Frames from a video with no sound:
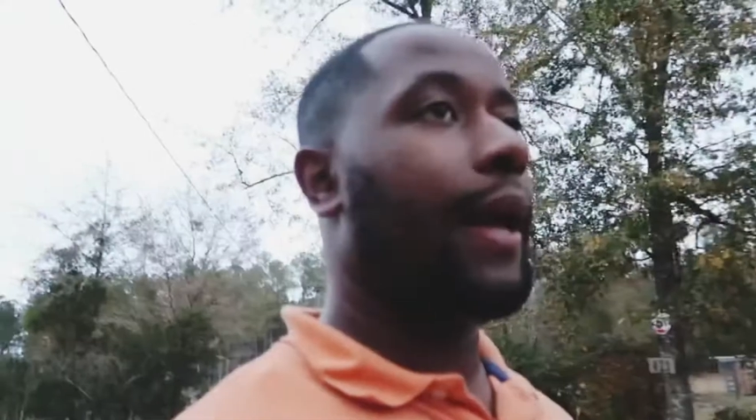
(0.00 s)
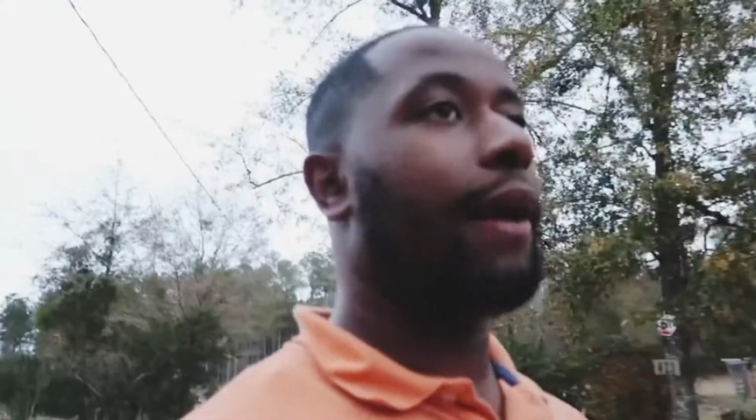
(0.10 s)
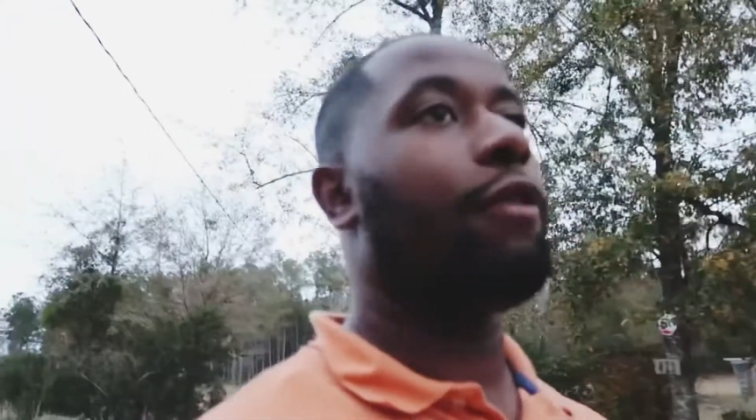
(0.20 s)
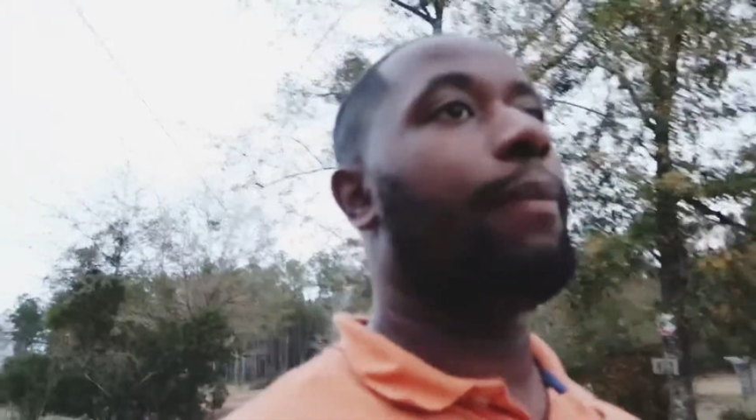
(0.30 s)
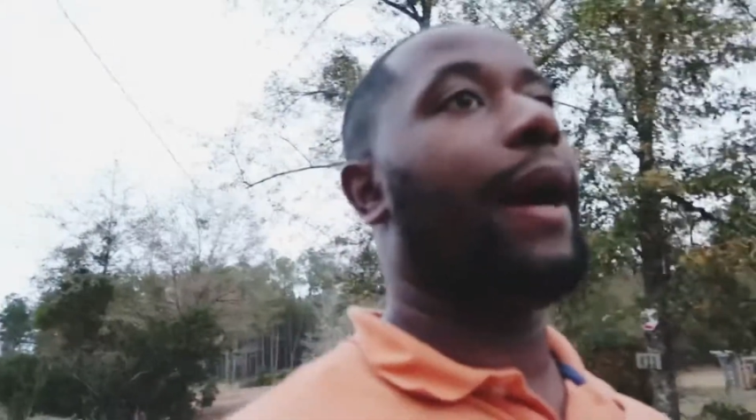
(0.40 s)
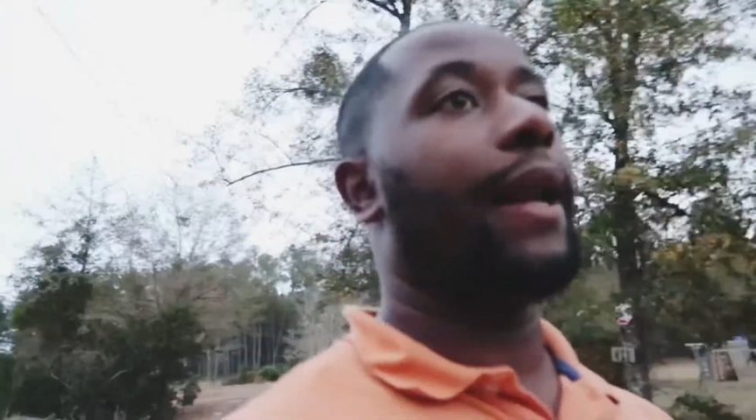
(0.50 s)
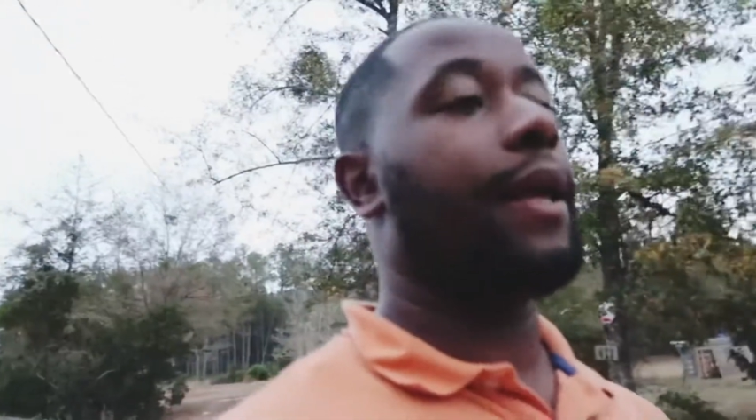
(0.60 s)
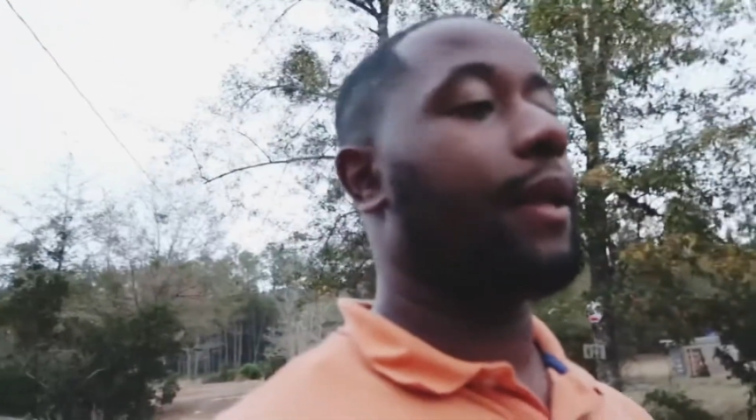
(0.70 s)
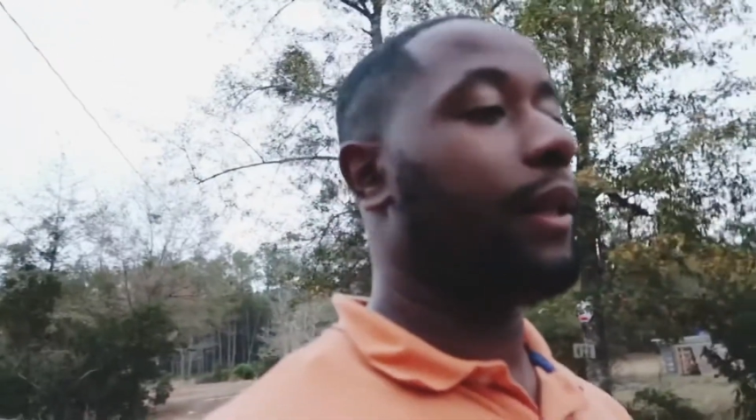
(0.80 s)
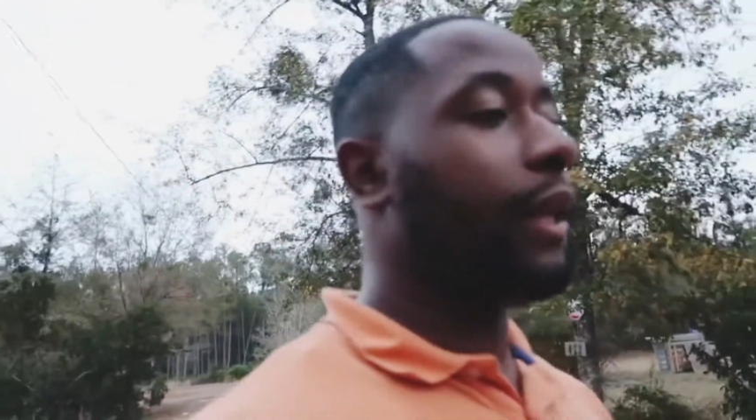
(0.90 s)
everybody
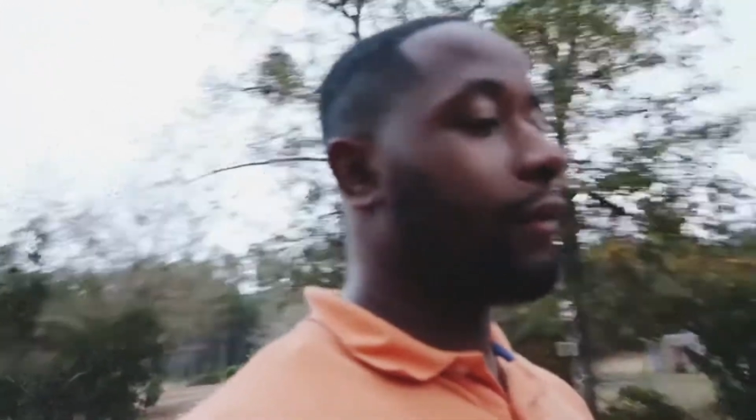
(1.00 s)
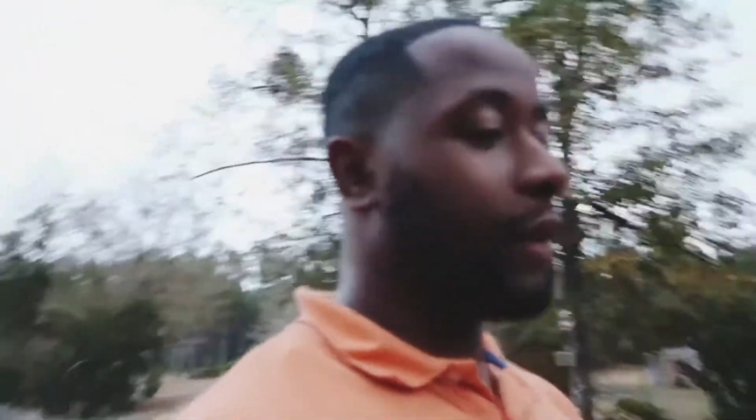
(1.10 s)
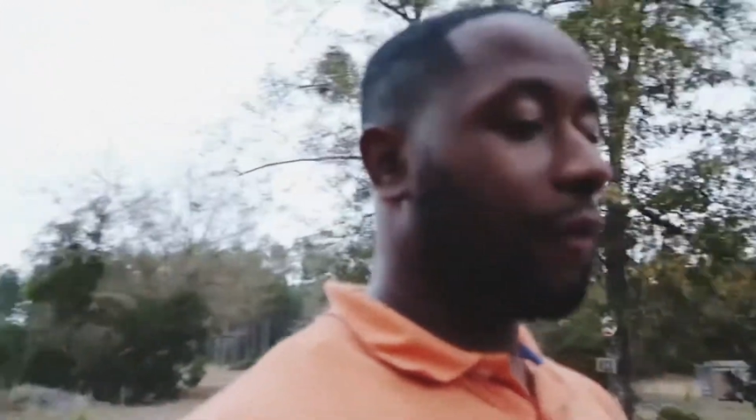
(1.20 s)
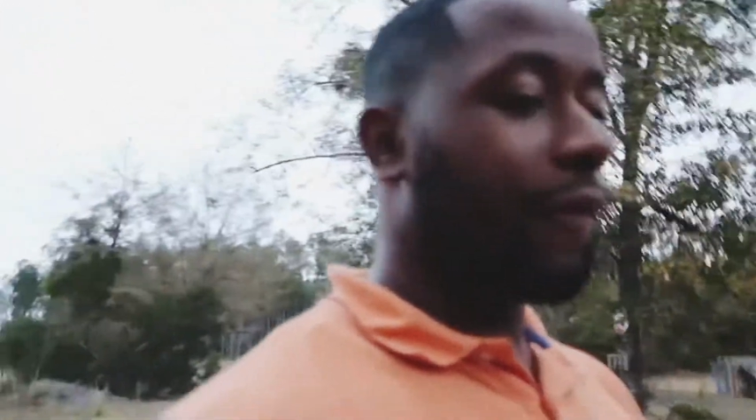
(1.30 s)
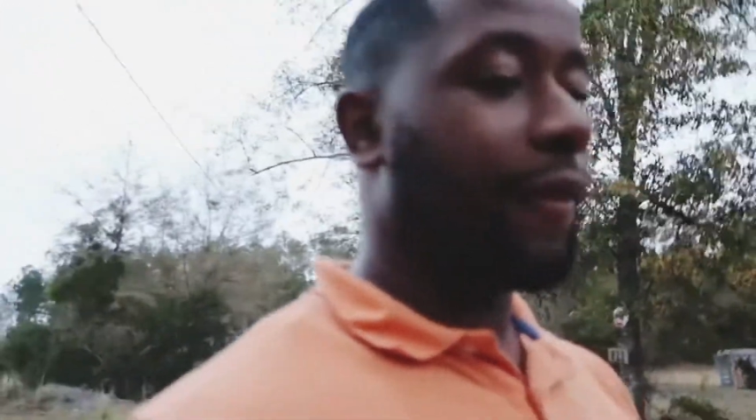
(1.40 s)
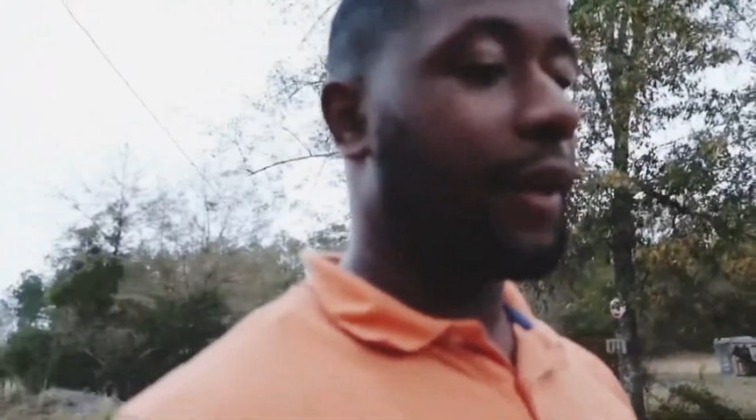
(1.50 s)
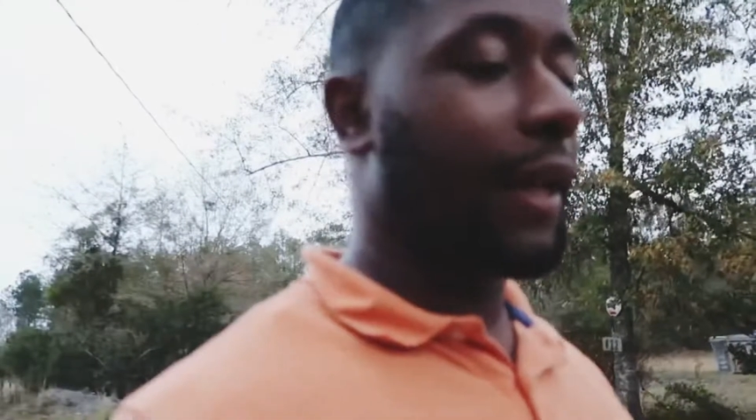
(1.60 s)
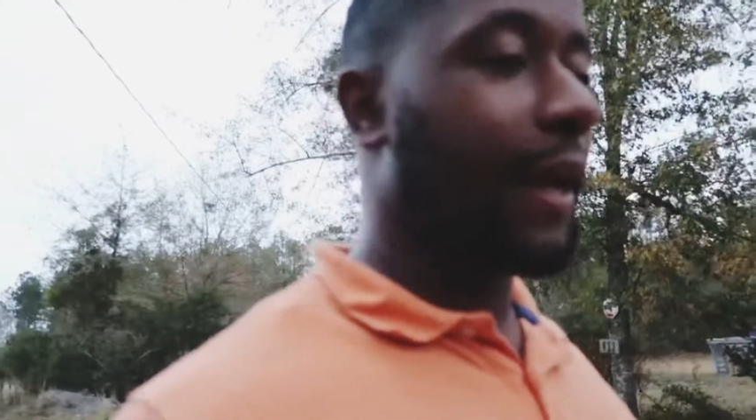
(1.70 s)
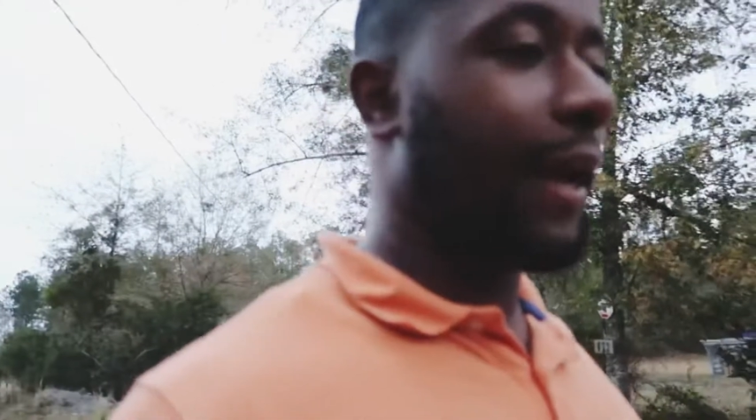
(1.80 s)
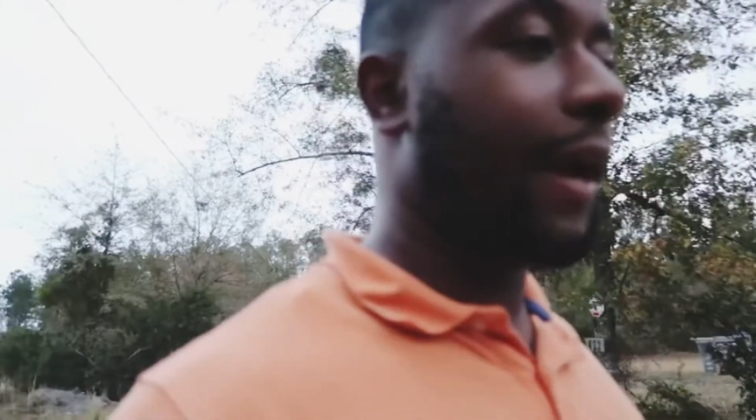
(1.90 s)
lived off of the land